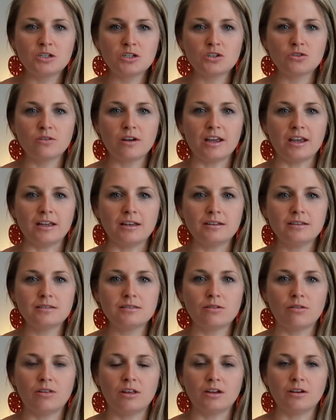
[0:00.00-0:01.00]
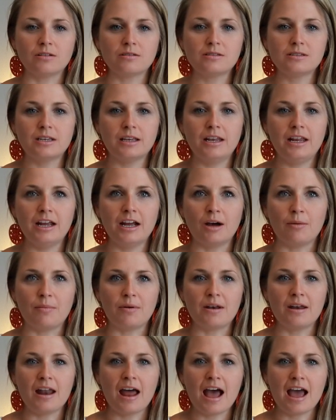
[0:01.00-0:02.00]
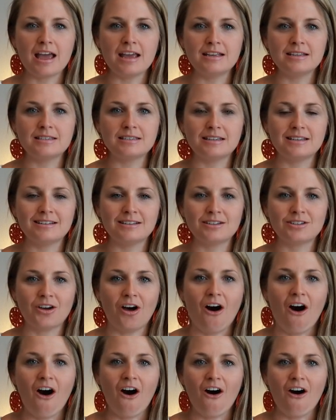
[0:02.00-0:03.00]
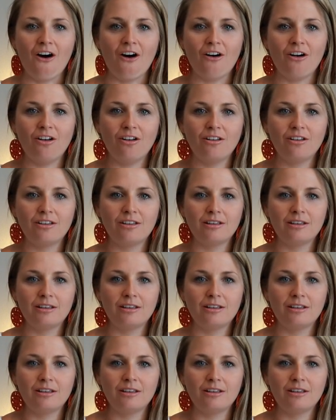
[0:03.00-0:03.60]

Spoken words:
straight so that you're sitting up nice and tall.